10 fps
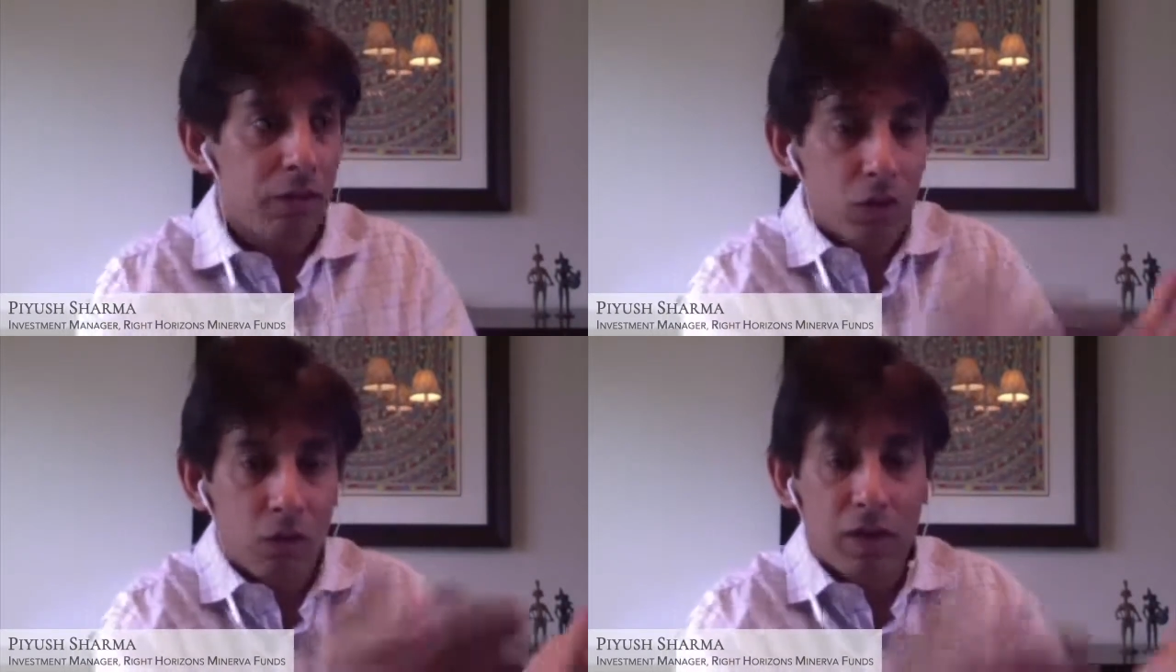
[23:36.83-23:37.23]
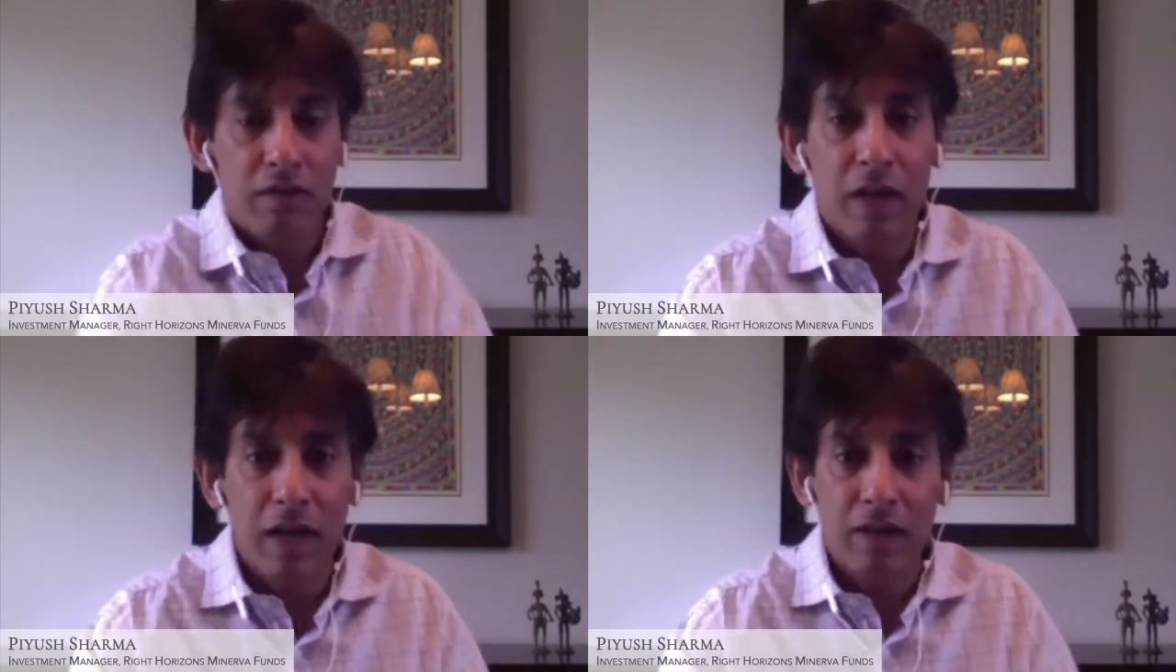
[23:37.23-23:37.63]
and you look
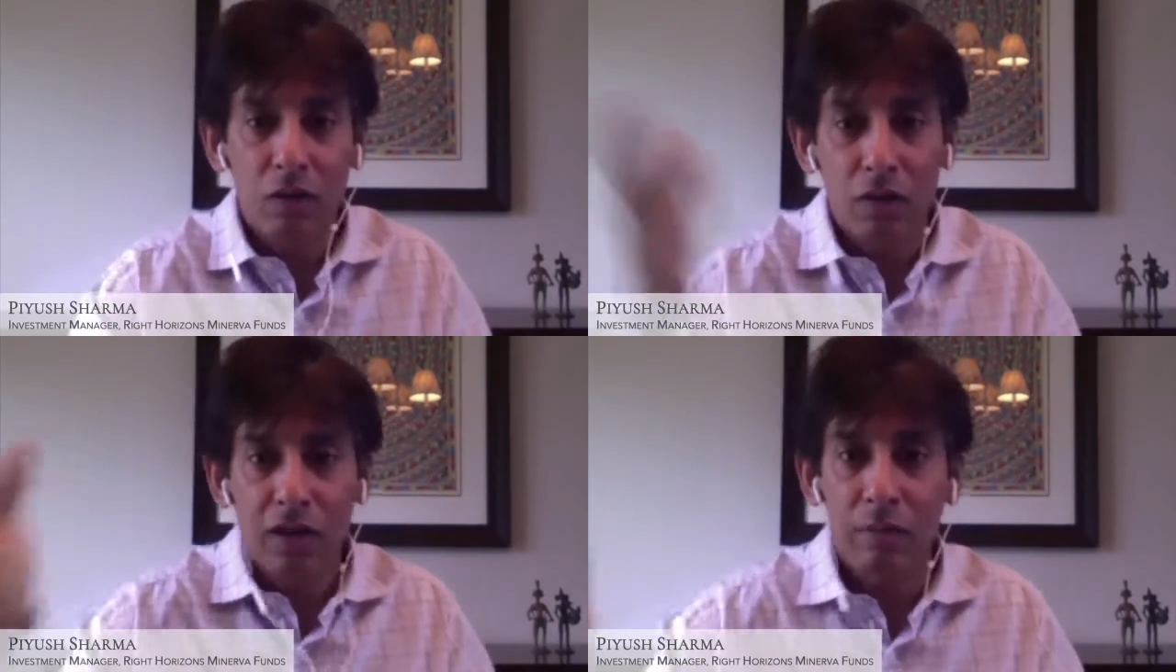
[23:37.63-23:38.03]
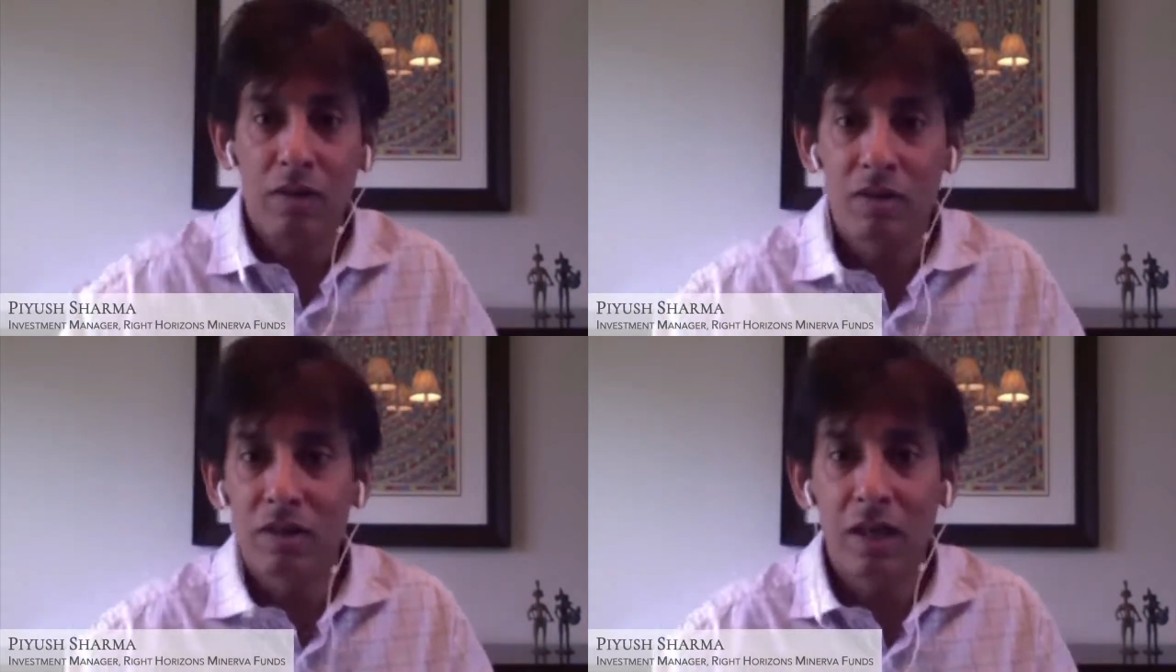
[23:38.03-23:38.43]
at that, and you look at
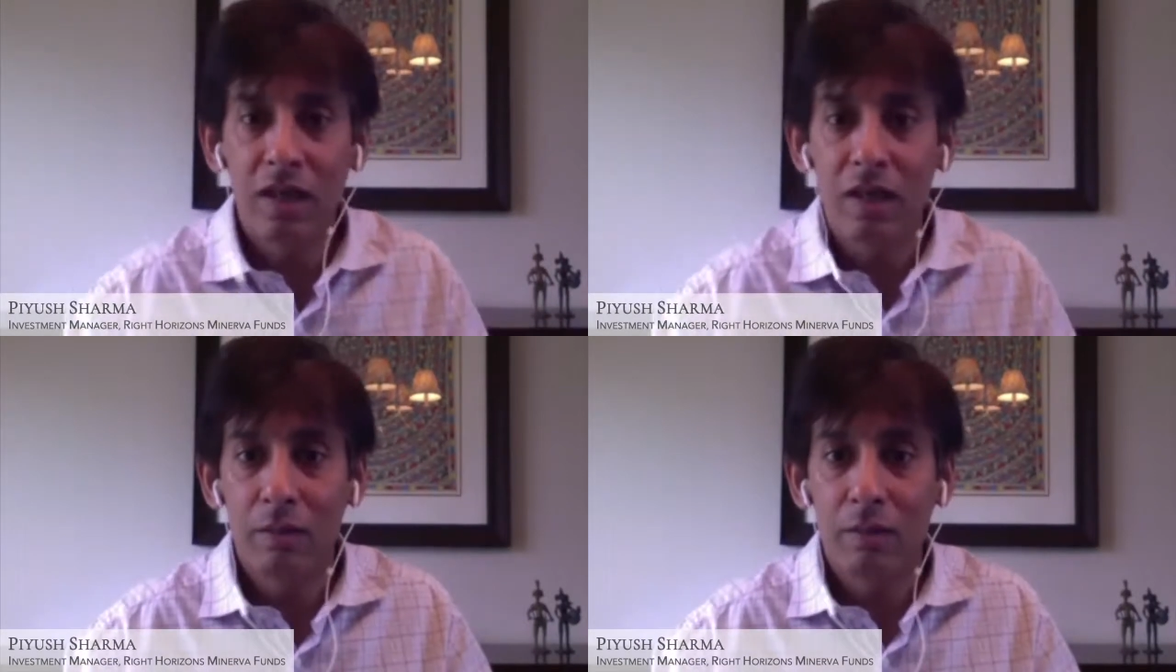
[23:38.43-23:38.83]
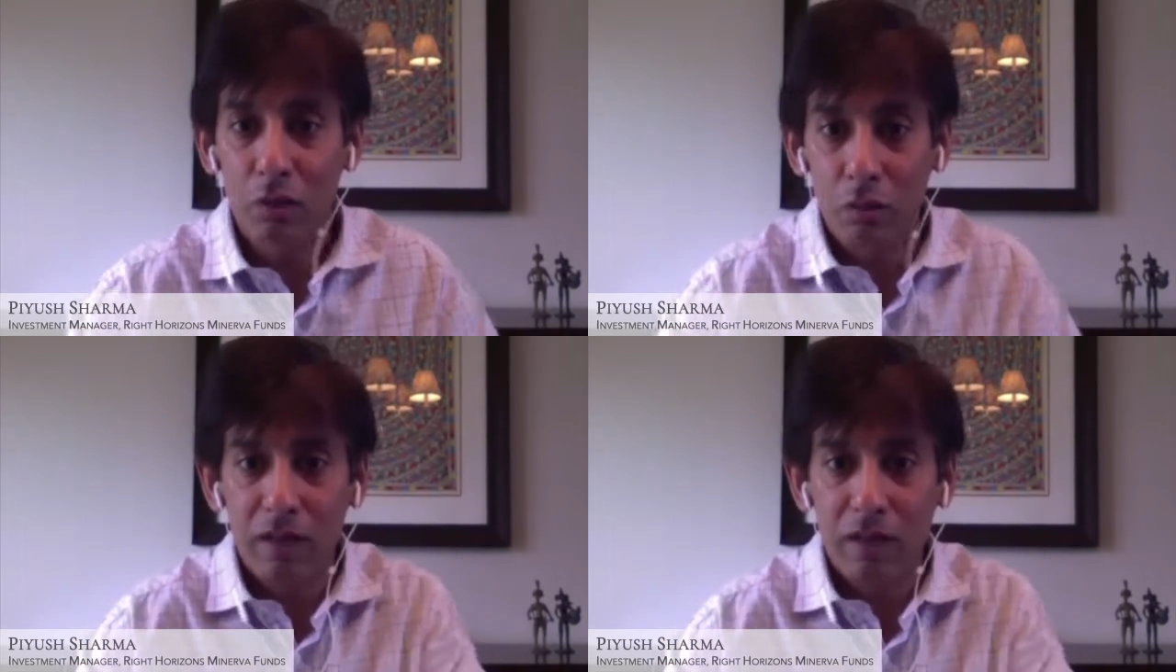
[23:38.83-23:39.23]
MSCI EM, and
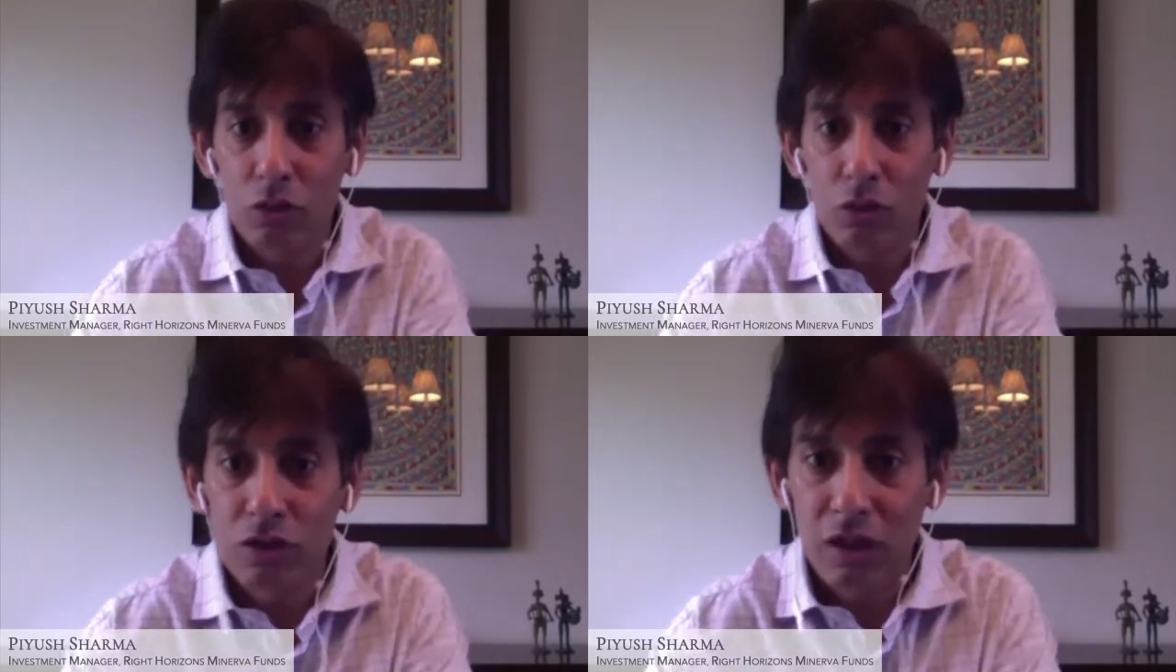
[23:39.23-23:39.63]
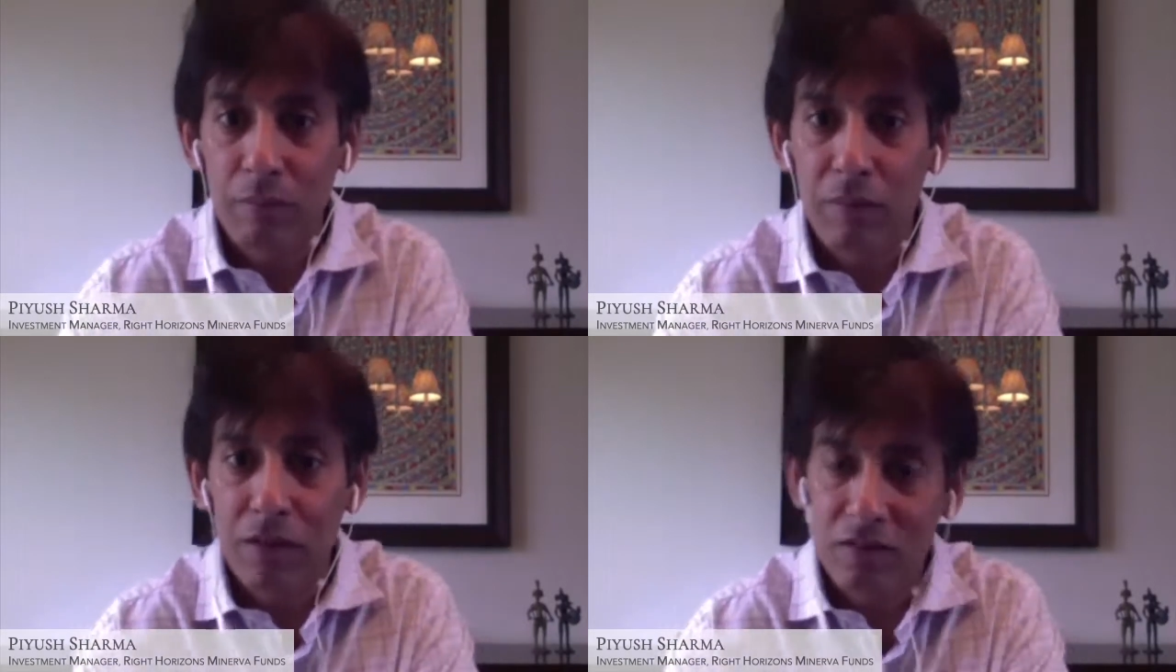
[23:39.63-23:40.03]
you make those
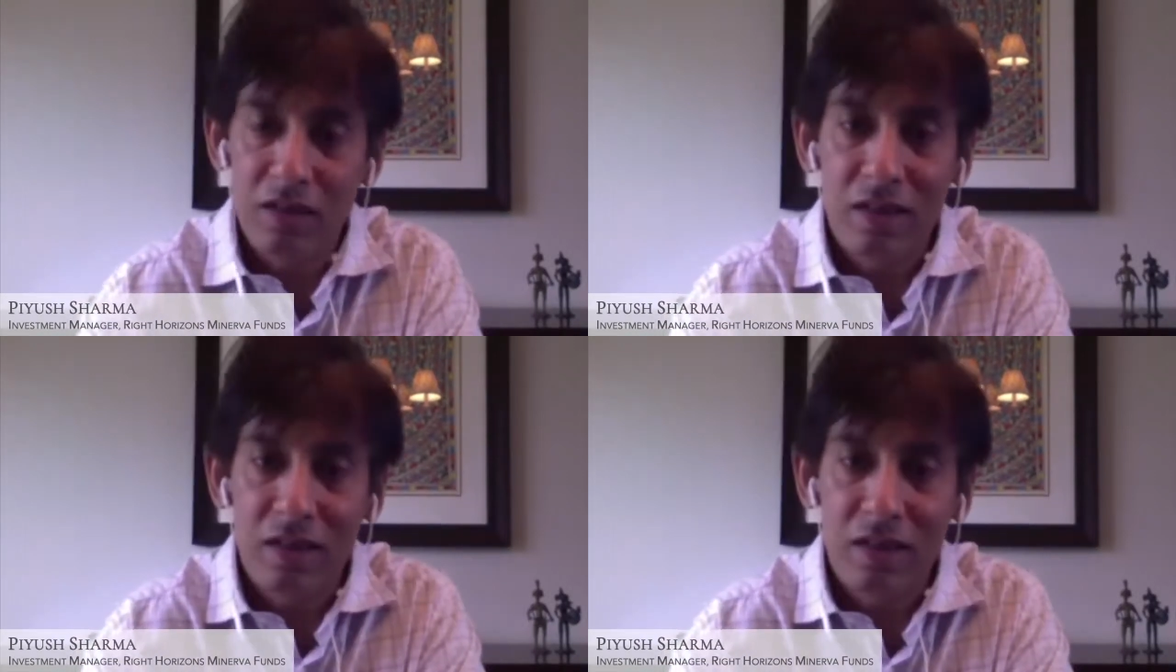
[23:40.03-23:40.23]
comparisons.